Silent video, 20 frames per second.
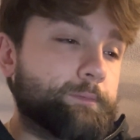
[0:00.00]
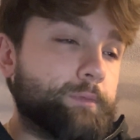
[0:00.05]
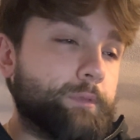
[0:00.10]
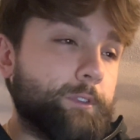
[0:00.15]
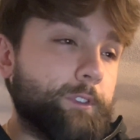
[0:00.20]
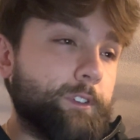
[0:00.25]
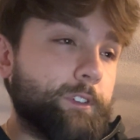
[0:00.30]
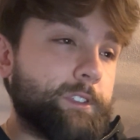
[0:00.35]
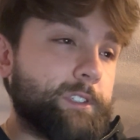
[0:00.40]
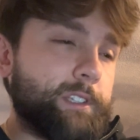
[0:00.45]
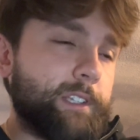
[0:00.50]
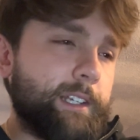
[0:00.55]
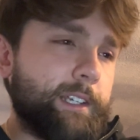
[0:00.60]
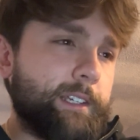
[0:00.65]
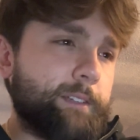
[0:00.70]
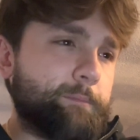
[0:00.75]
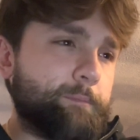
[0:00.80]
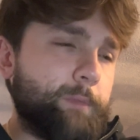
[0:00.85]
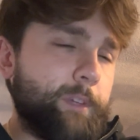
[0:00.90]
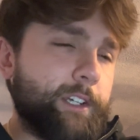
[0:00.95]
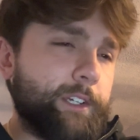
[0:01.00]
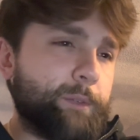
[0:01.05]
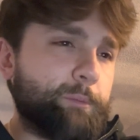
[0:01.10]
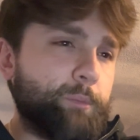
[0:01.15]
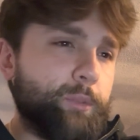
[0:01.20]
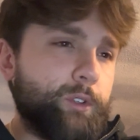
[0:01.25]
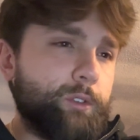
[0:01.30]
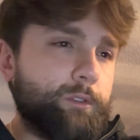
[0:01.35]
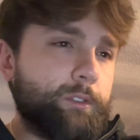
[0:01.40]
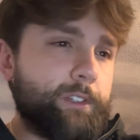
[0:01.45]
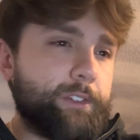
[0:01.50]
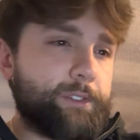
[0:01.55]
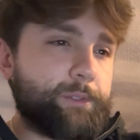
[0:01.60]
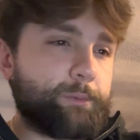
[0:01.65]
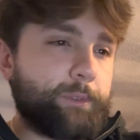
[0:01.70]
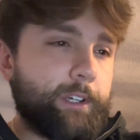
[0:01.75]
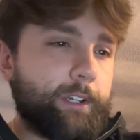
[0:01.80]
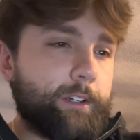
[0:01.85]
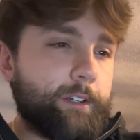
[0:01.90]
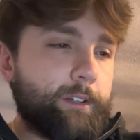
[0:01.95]
Looks like Mike Boone as
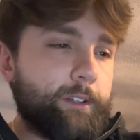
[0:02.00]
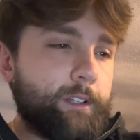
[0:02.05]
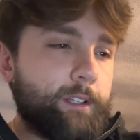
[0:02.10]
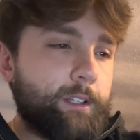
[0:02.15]
well.